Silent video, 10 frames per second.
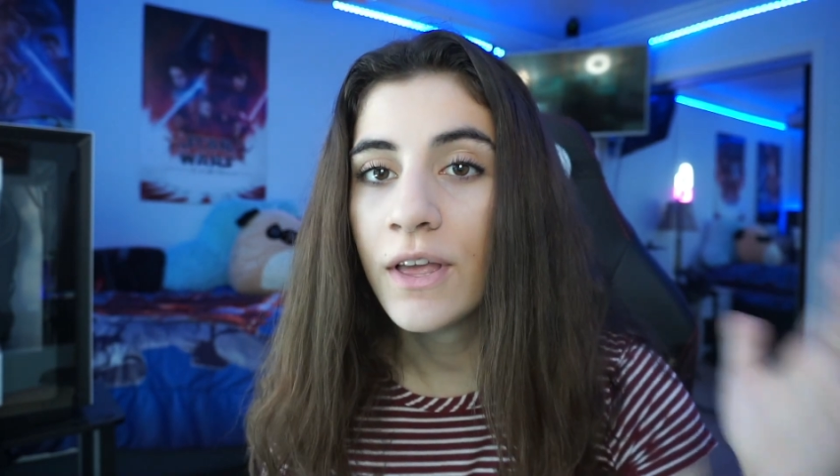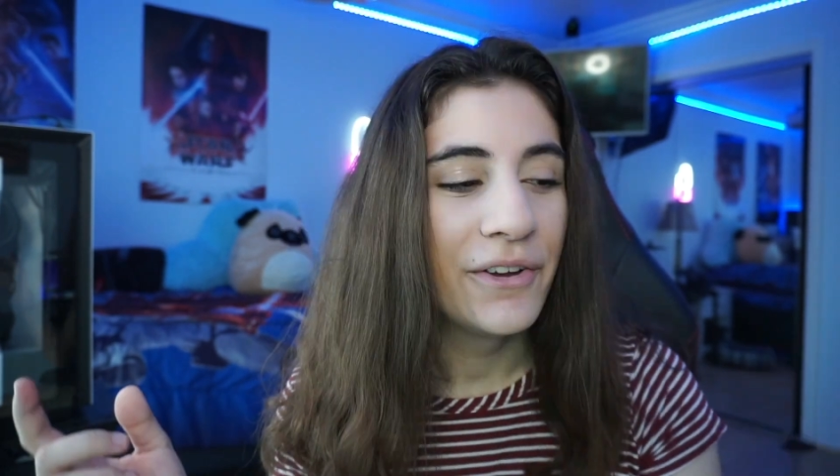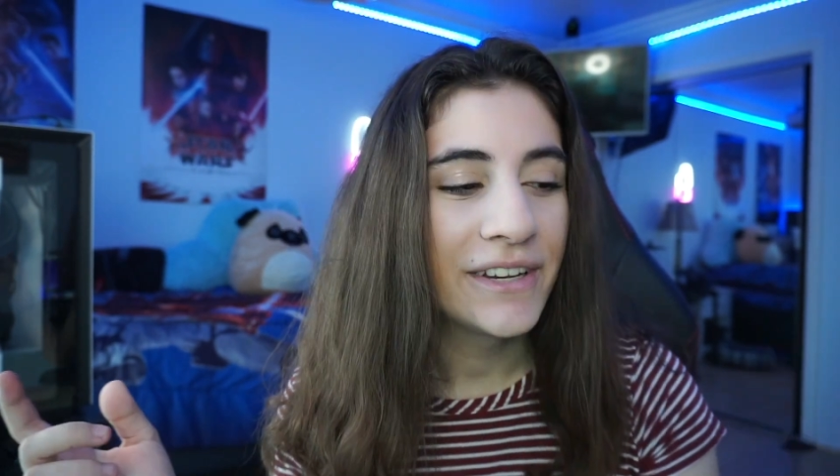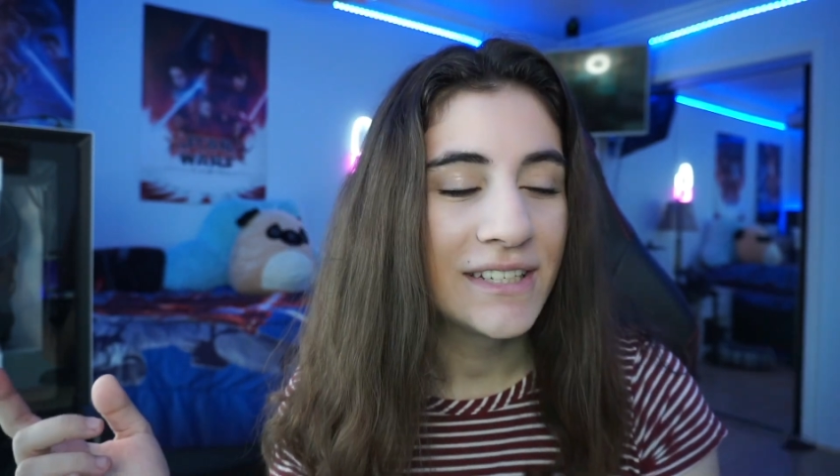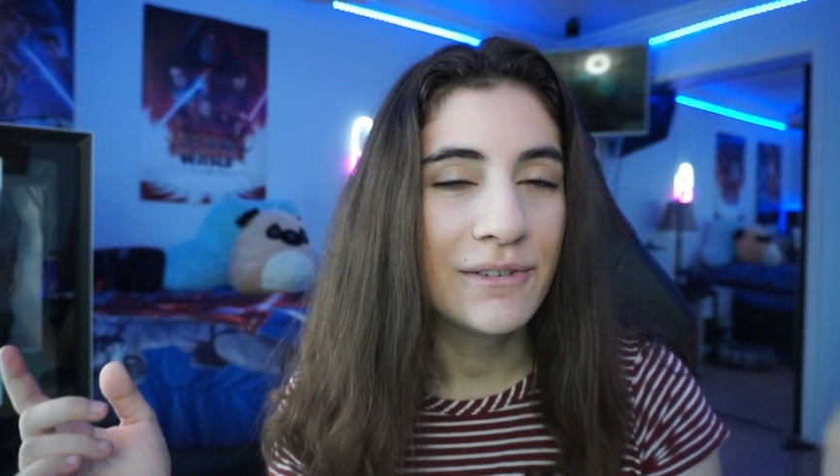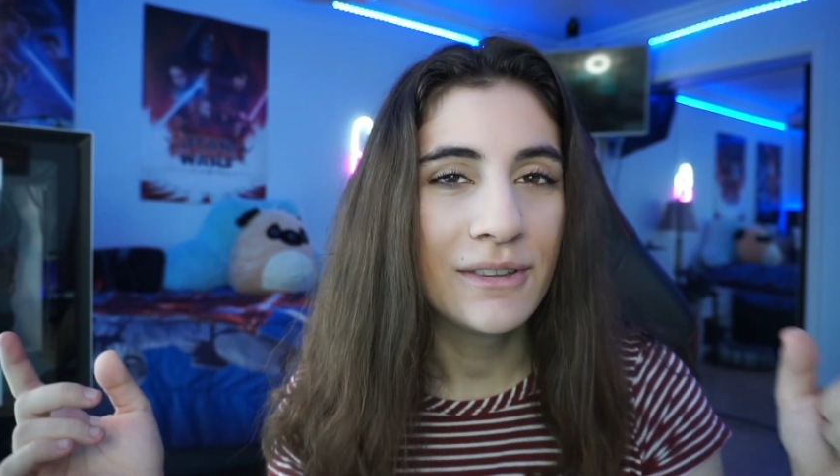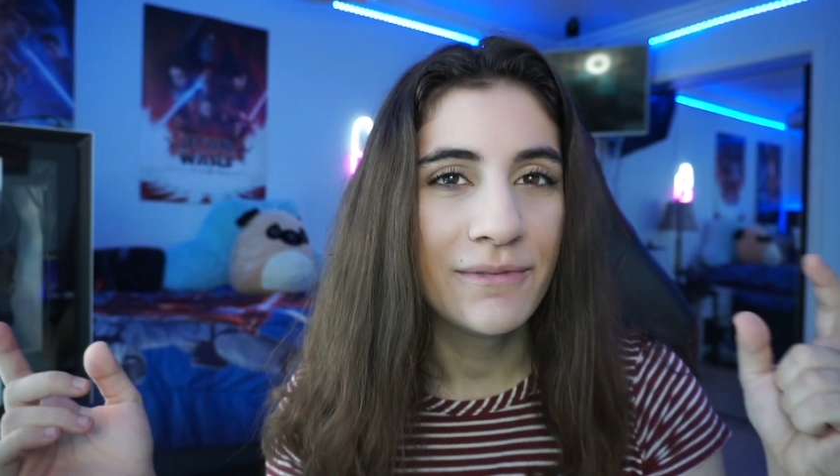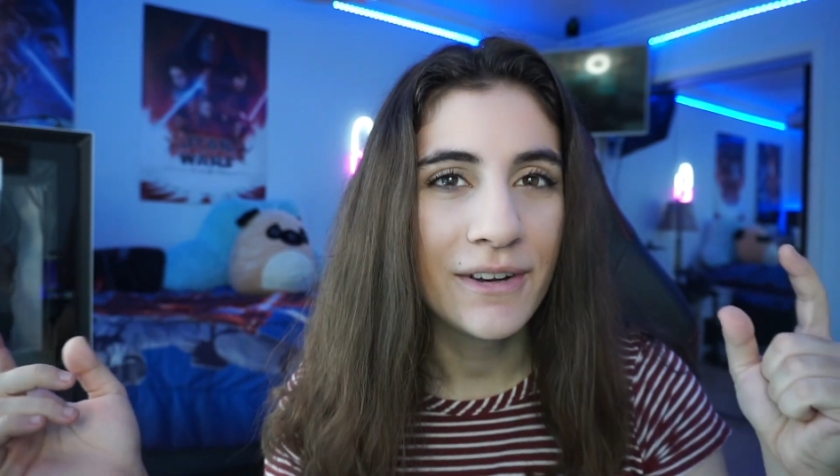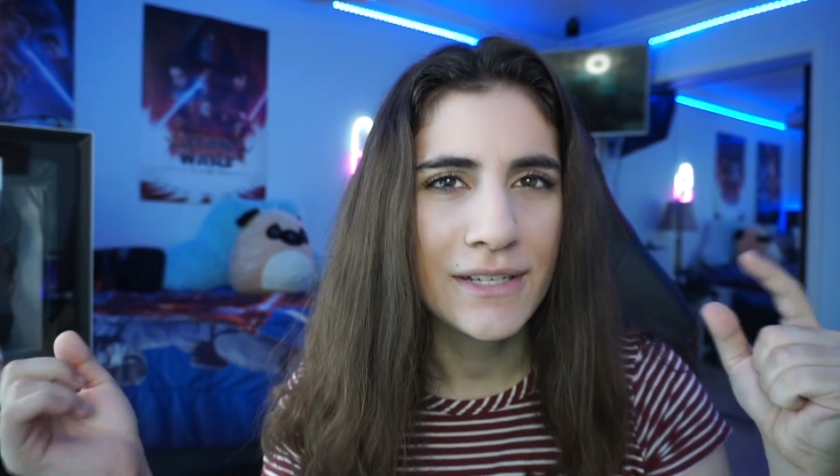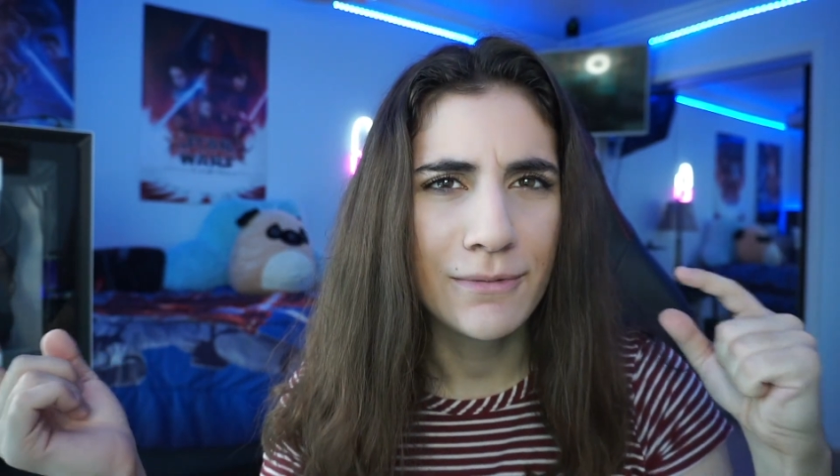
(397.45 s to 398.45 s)
who can deal with a
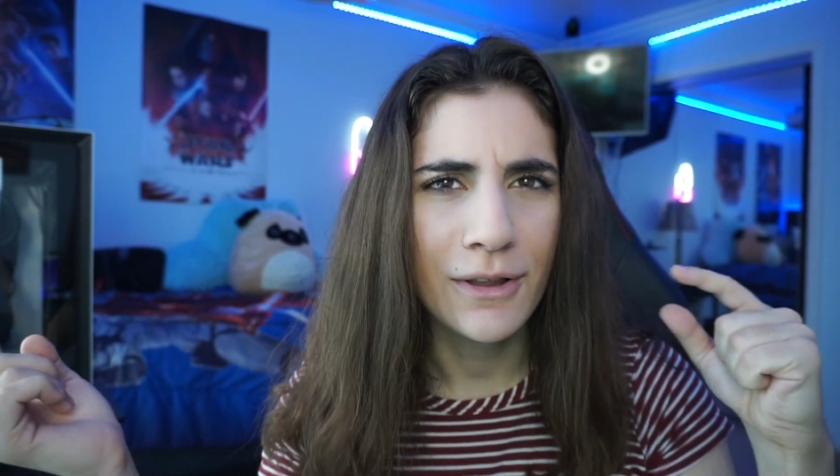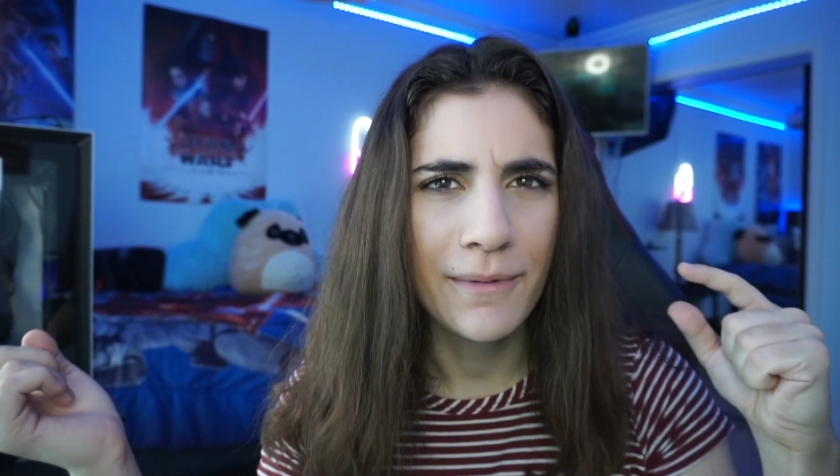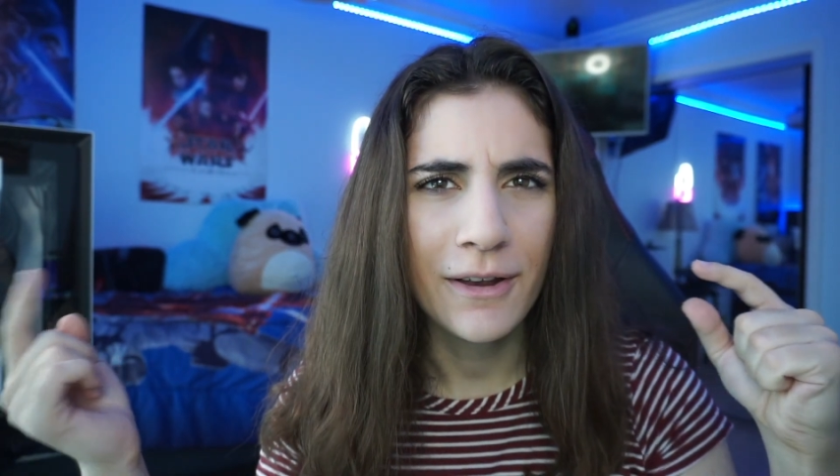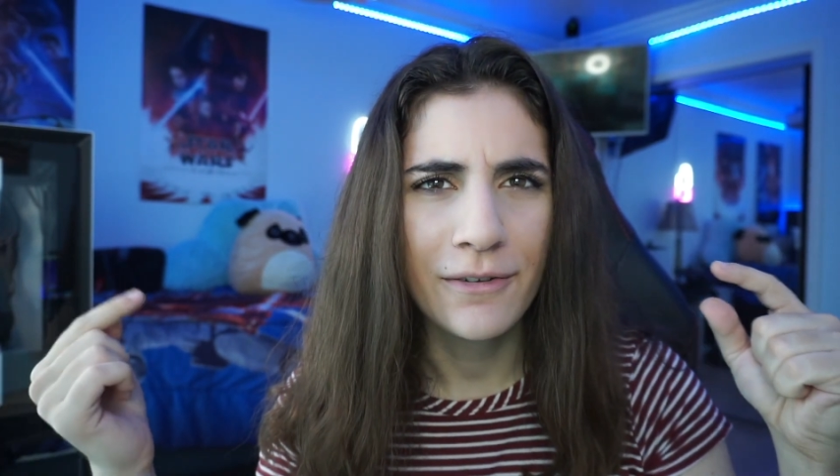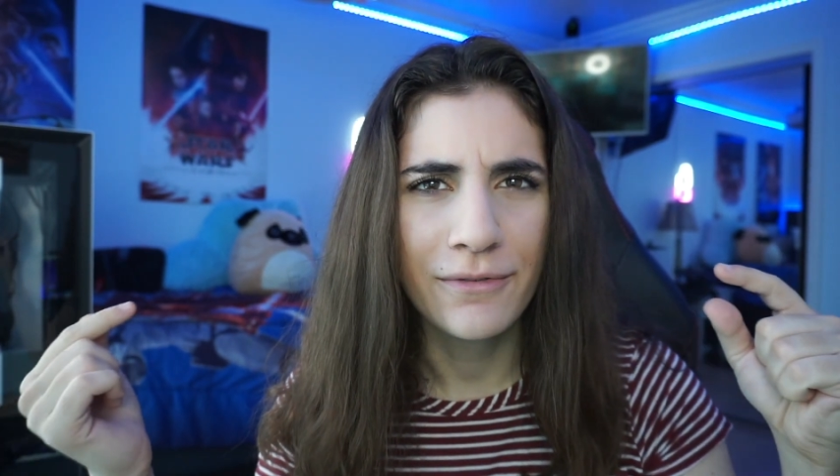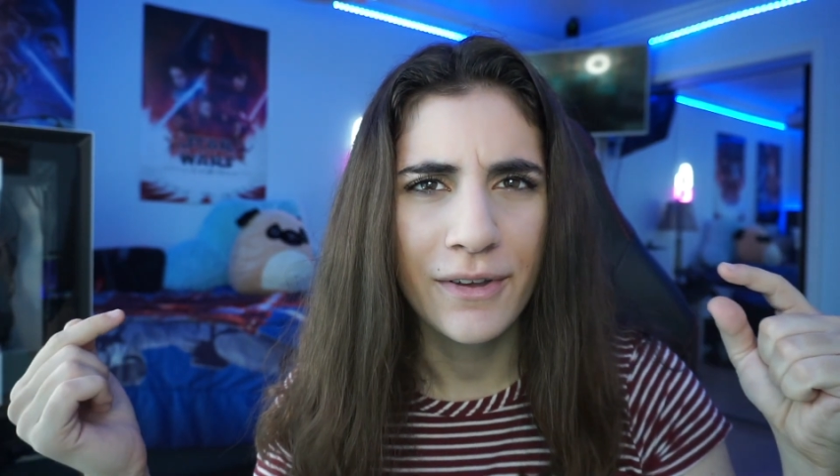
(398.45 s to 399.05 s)
very small amount of